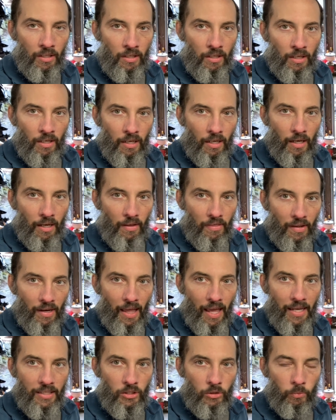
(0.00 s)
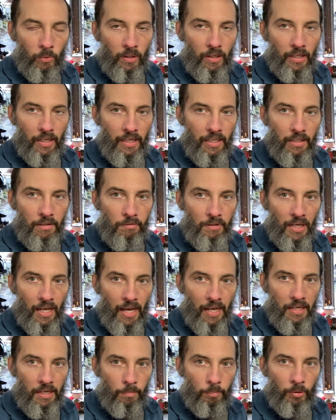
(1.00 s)
The last one, I even
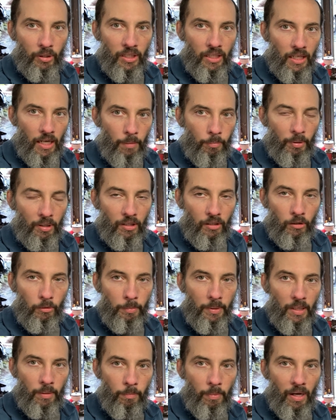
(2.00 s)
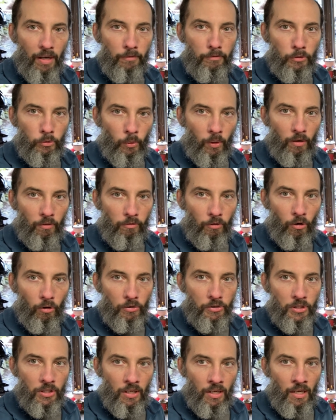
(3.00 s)
had to bring it up a little bit above 12
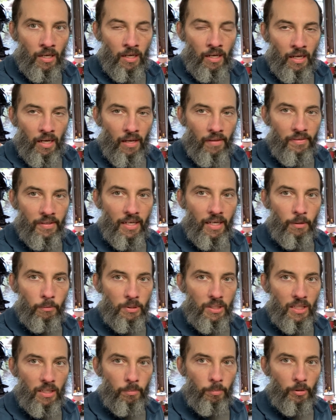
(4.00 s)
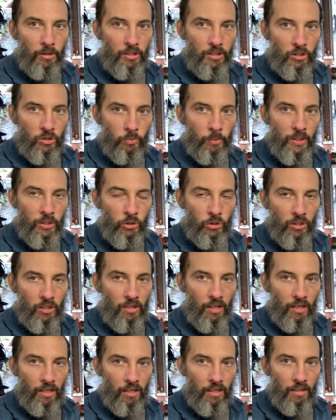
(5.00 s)
volts. And then I was able to switch to
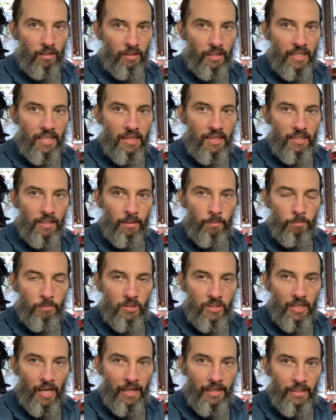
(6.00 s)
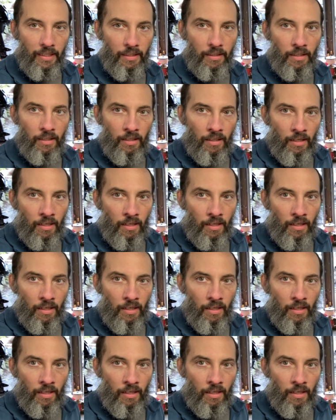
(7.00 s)
the lithium setting.